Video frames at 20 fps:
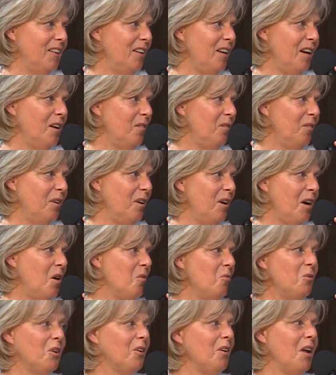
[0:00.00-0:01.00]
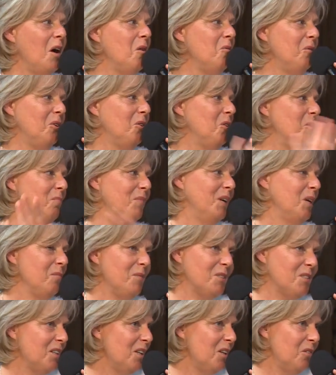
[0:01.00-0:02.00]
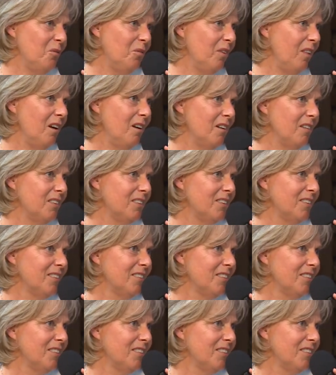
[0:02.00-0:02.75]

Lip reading: I would not be able to live without it.